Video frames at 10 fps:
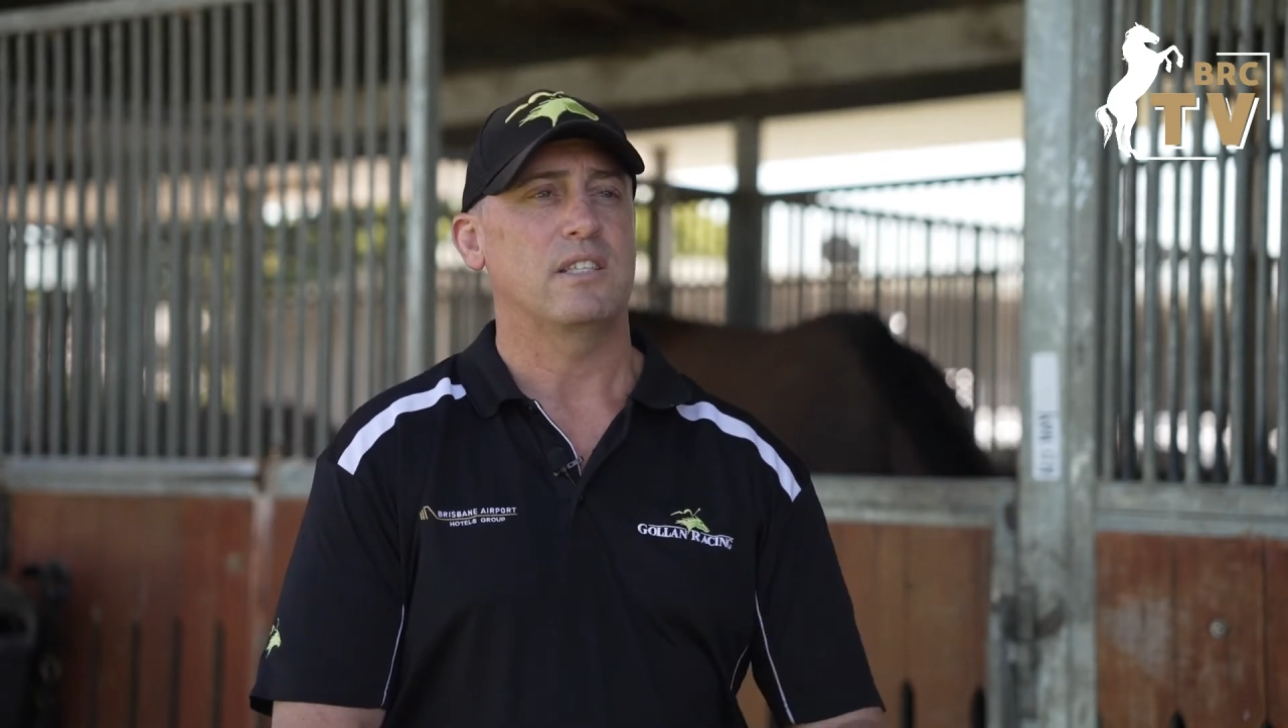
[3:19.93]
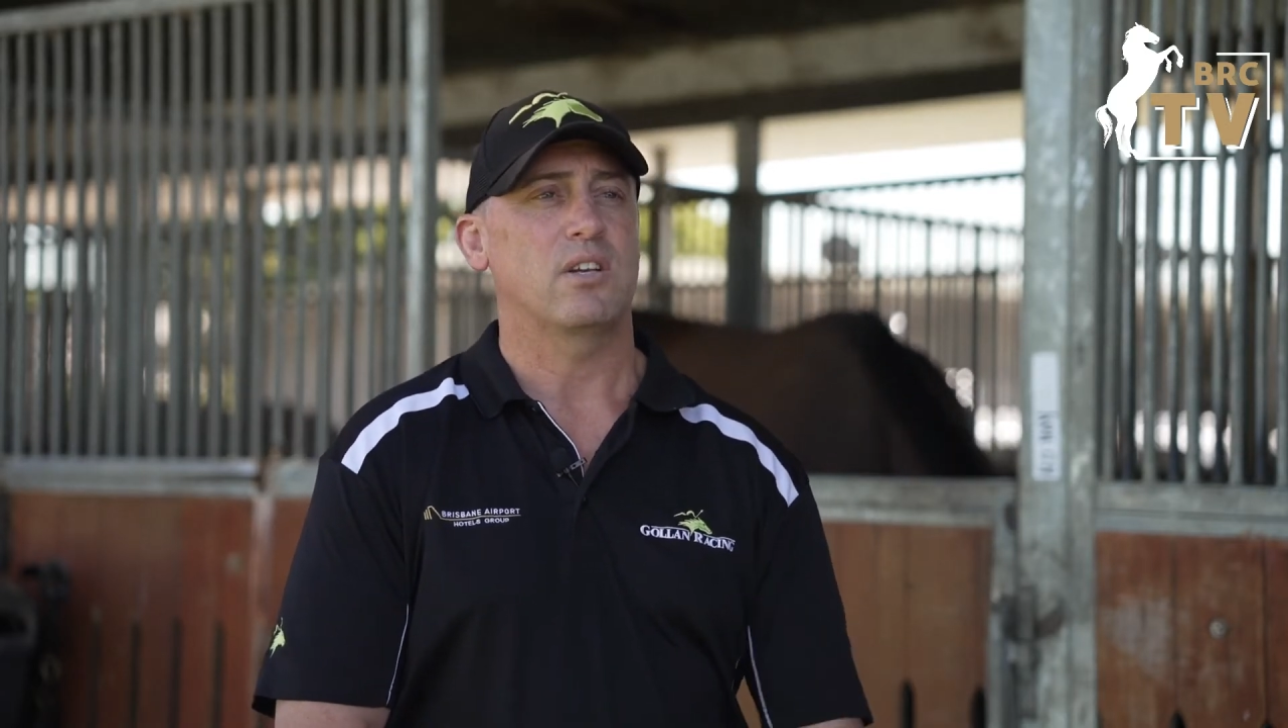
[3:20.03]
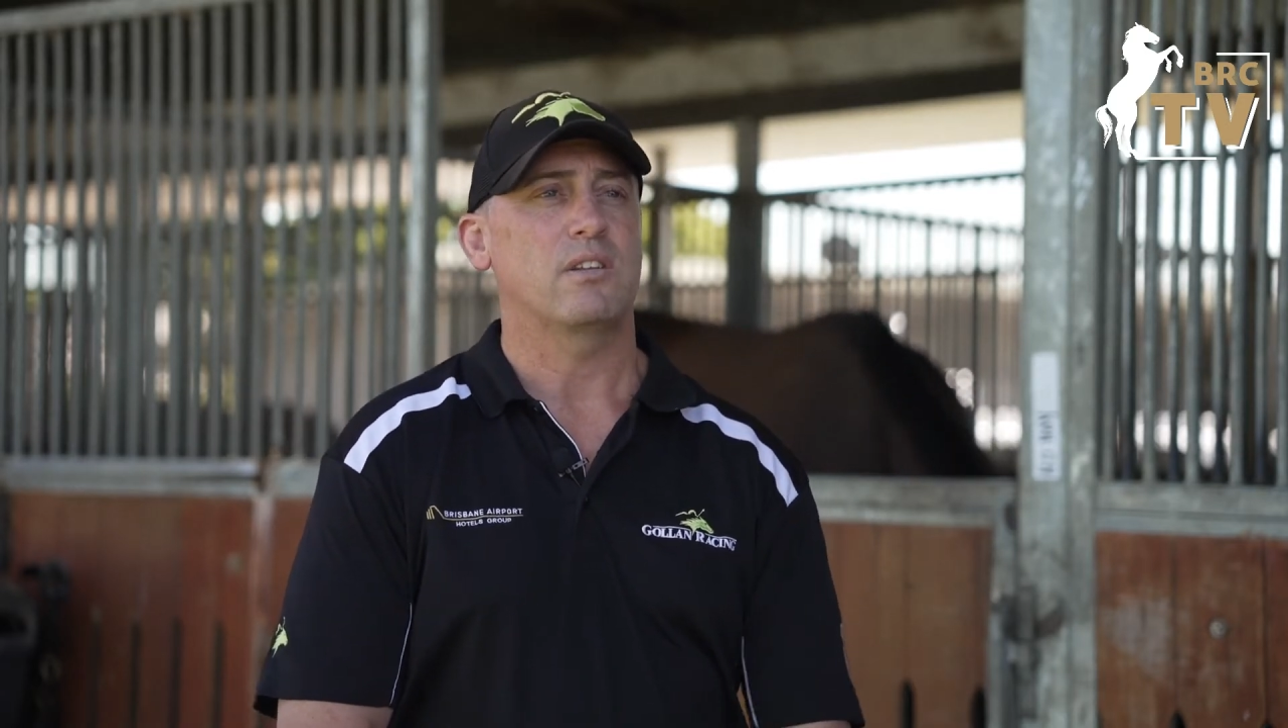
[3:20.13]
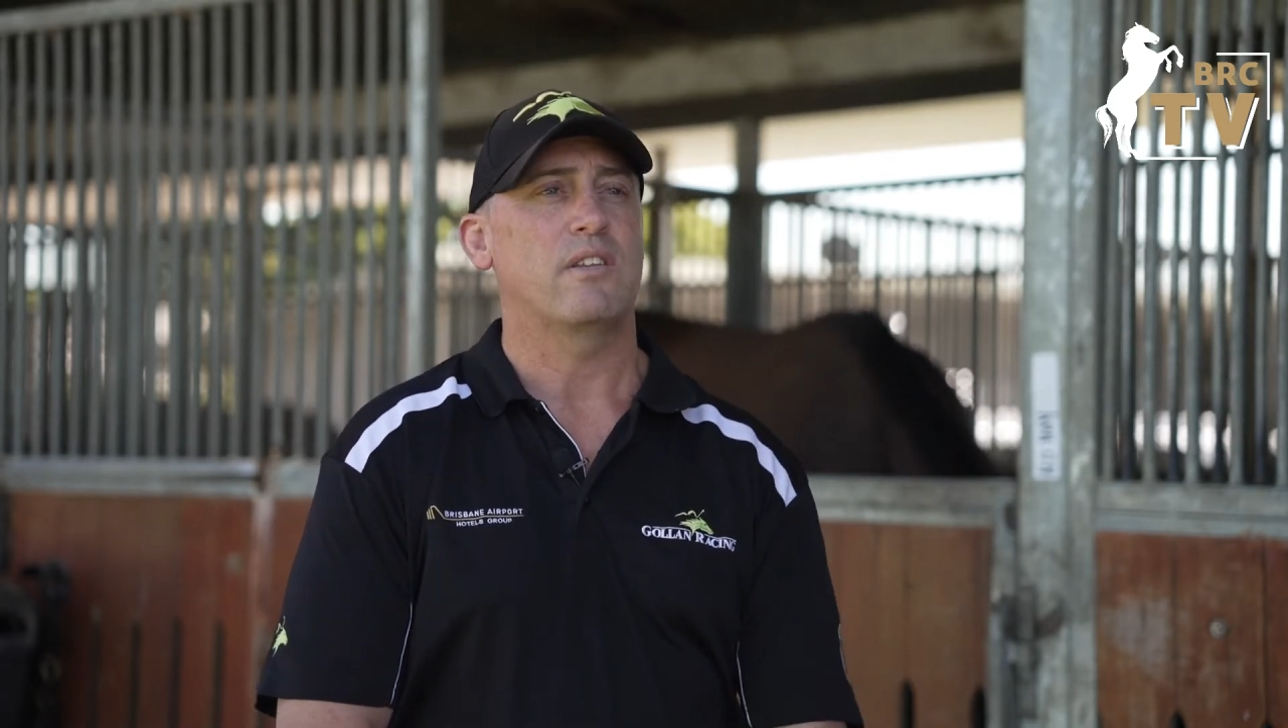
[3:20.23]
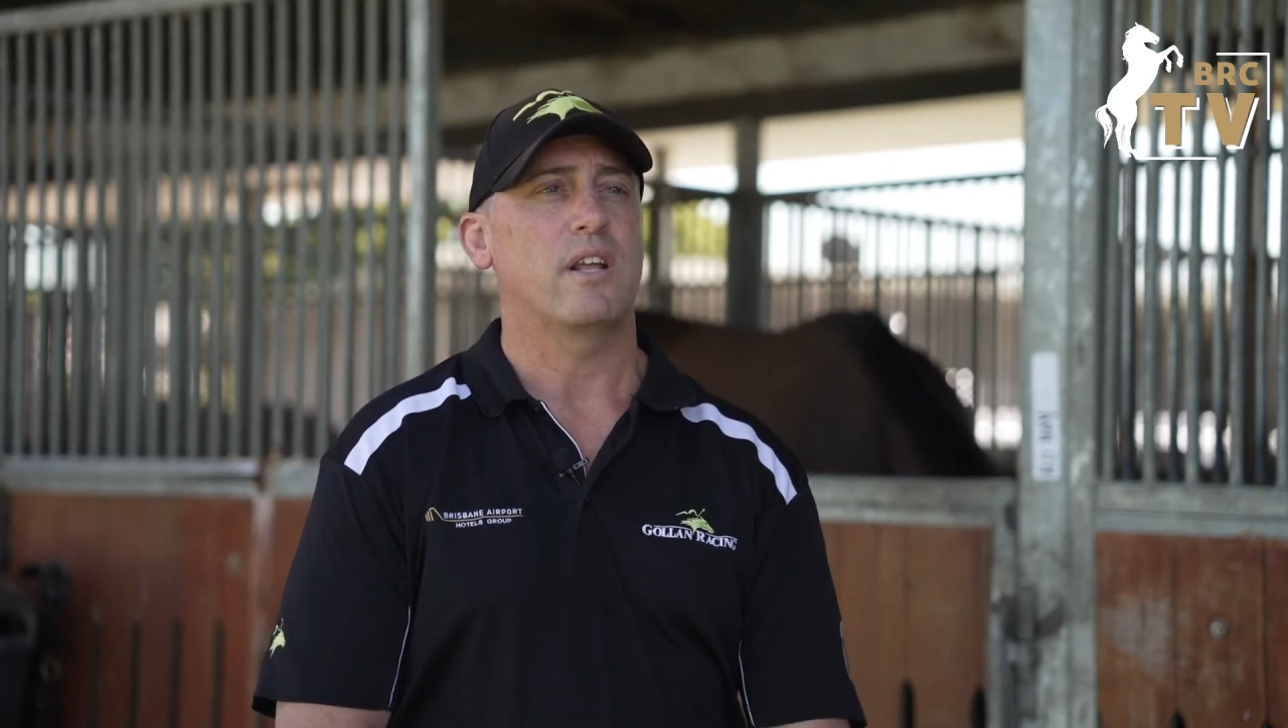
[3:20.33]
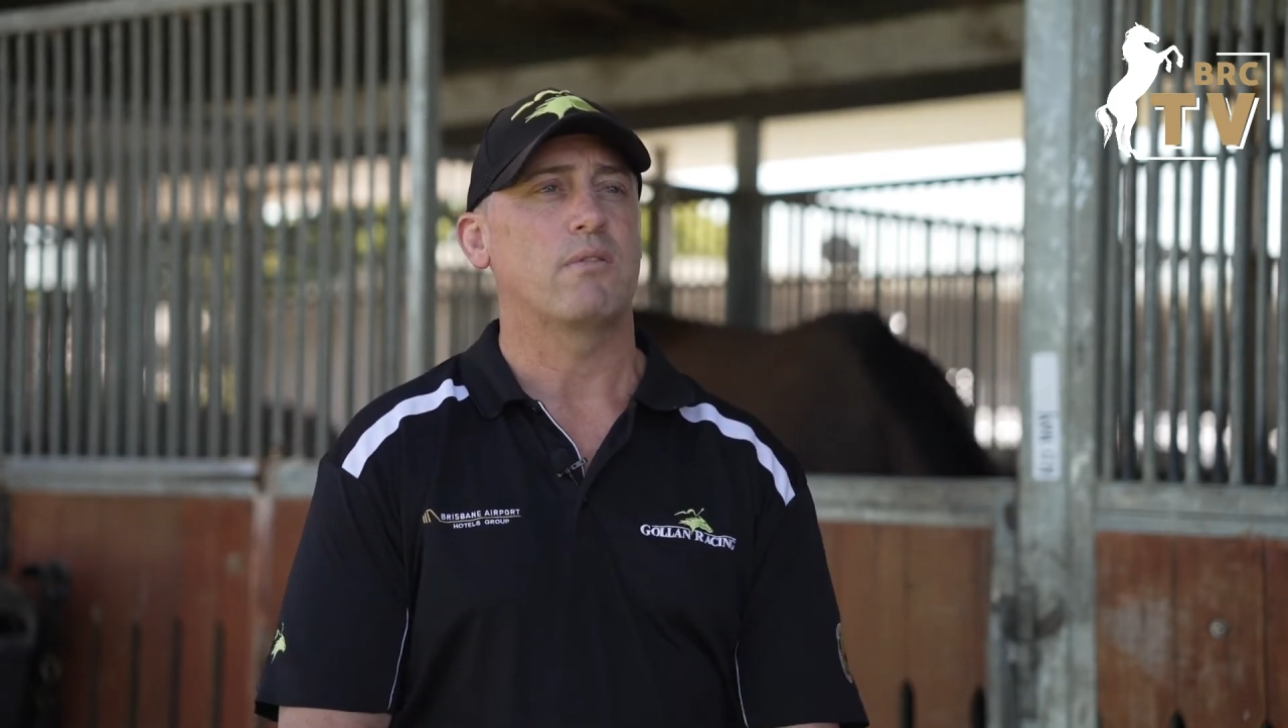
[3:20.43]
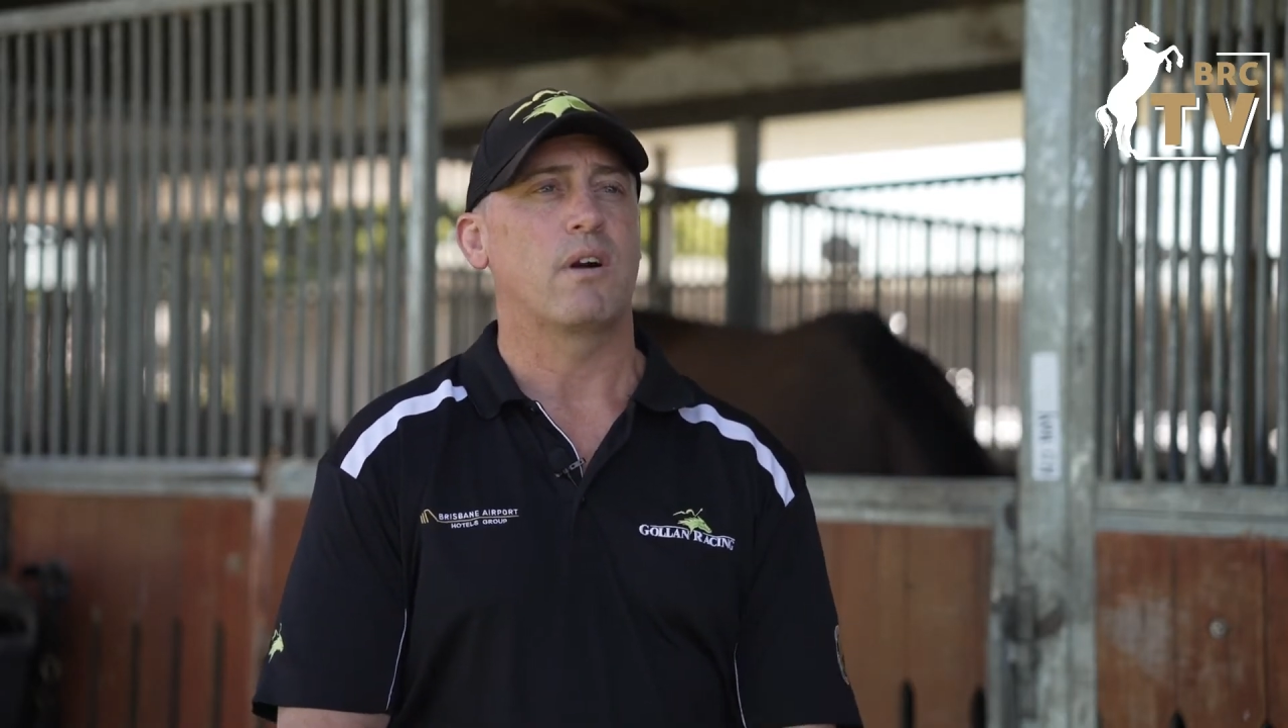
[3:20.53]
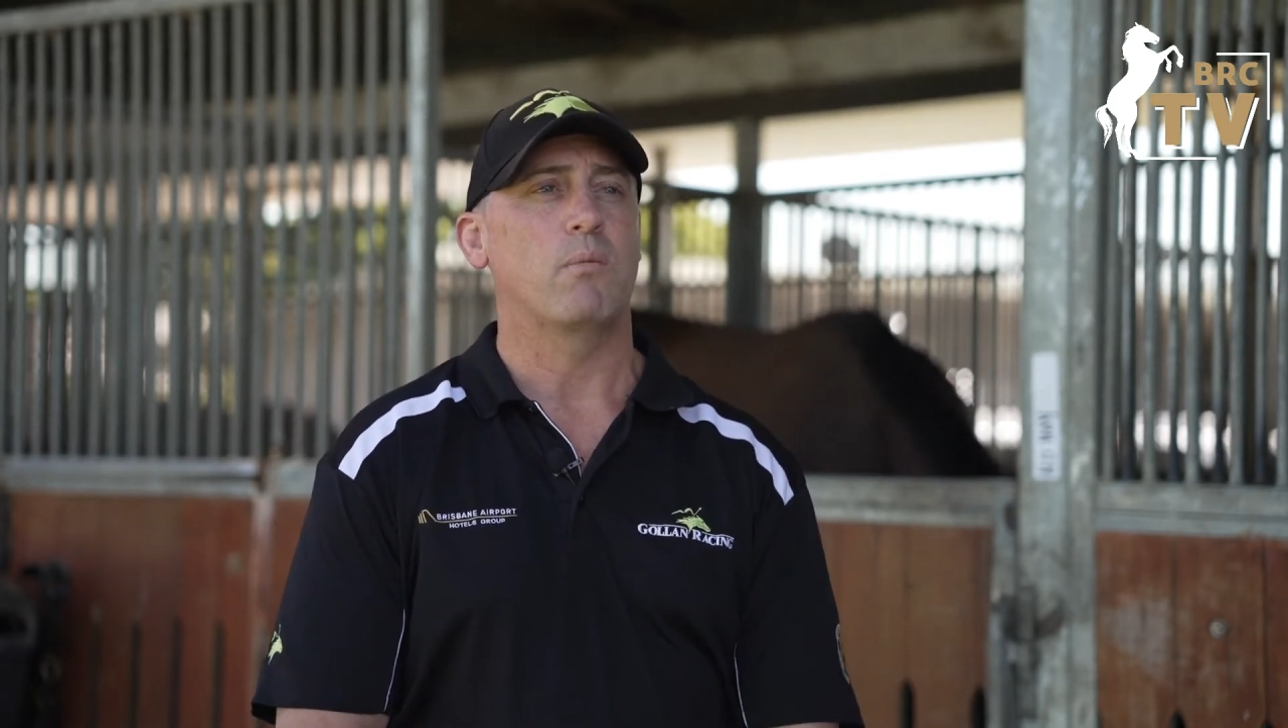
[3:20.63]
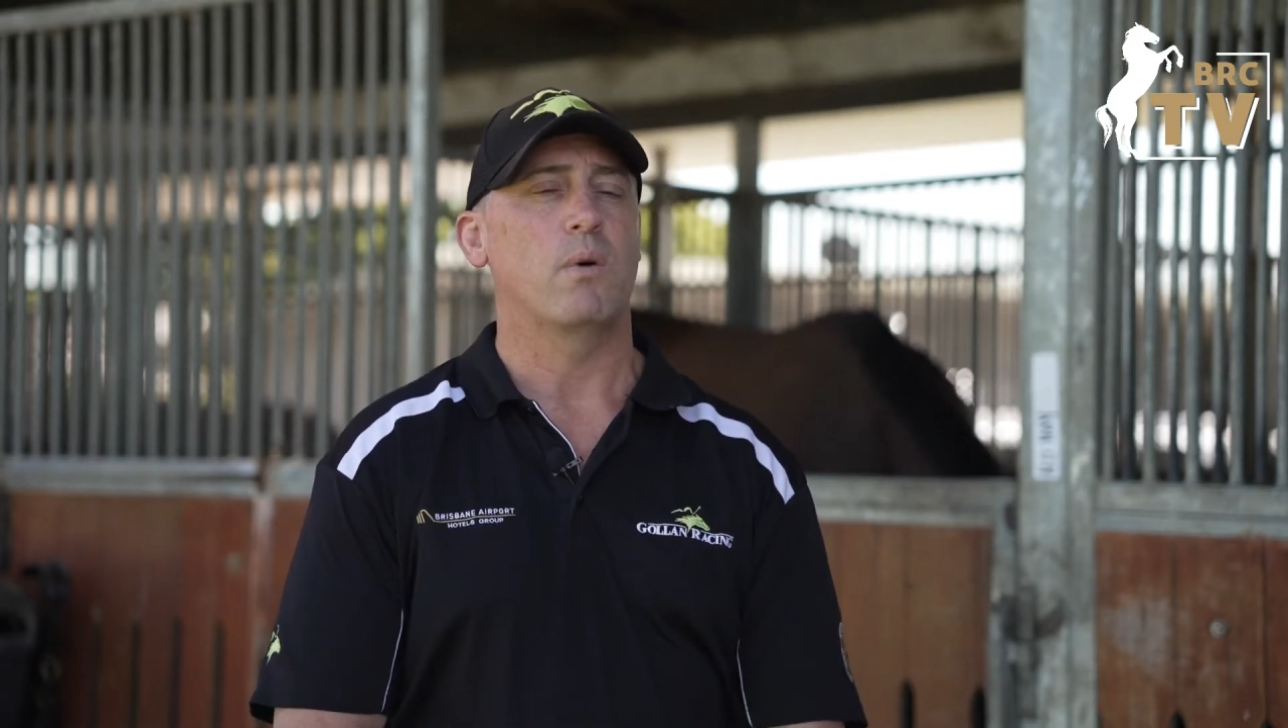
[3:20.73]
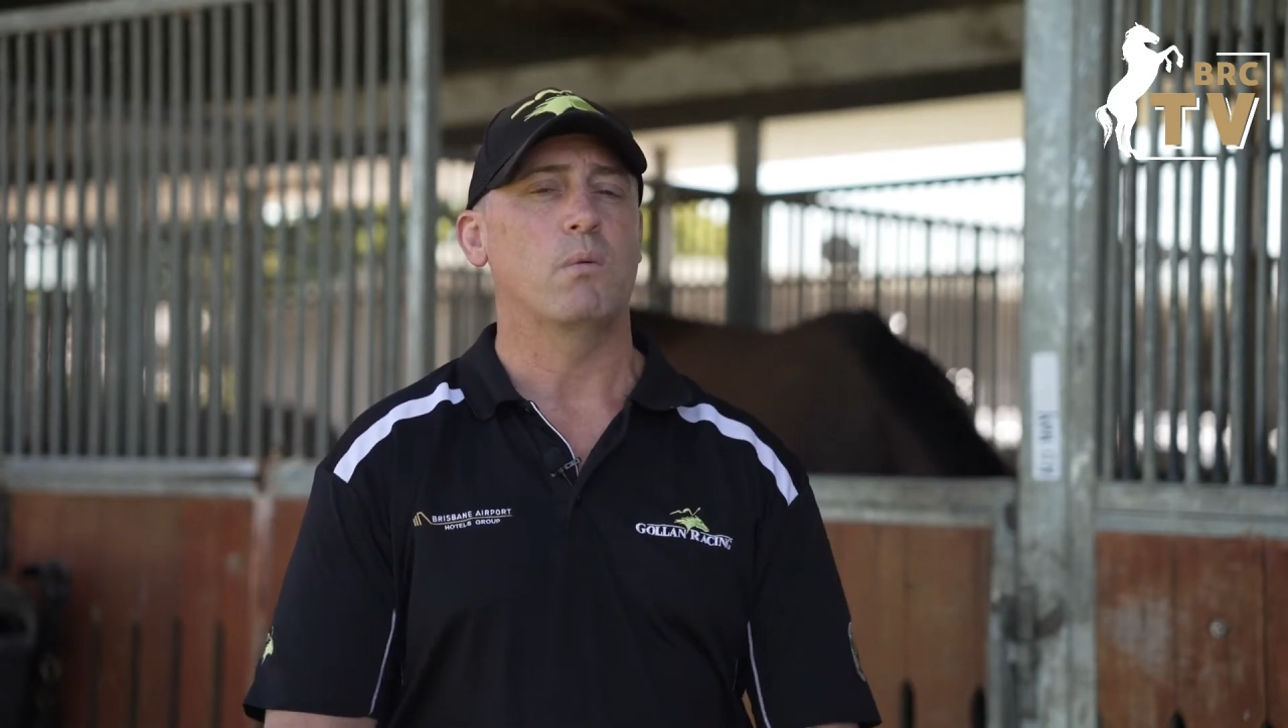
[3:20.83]
he's certainly there to
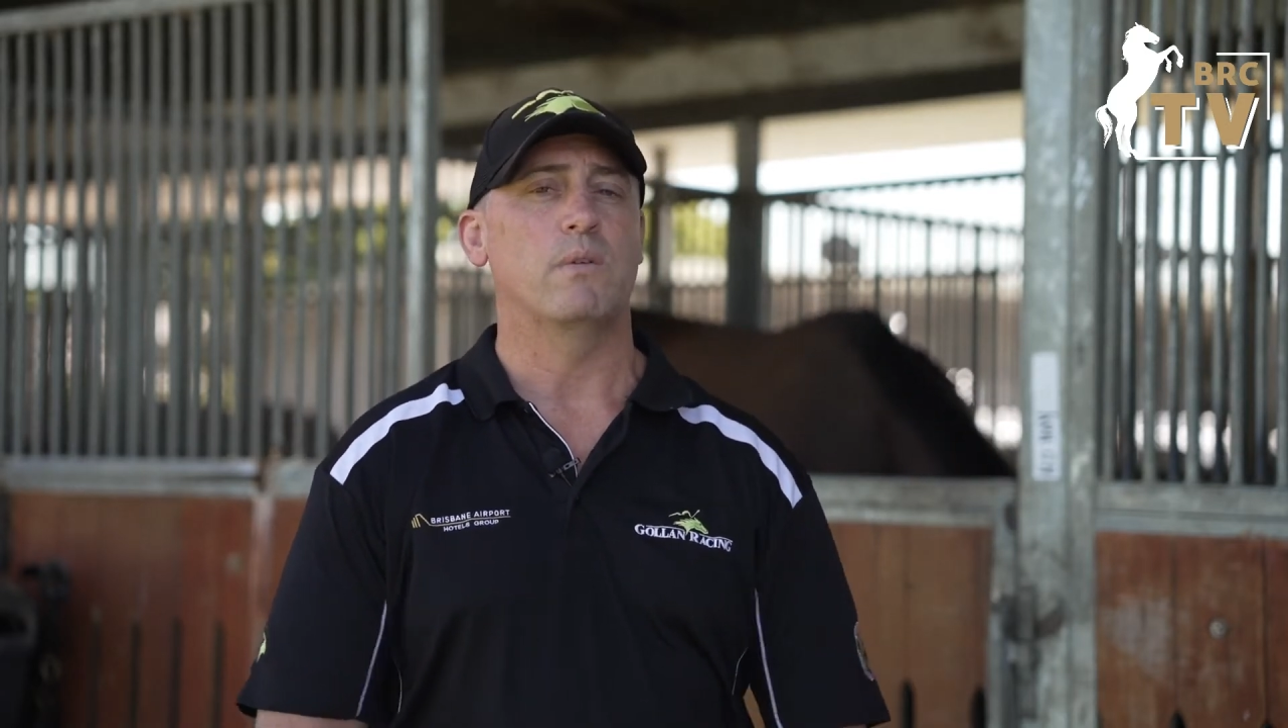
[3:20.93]
run well.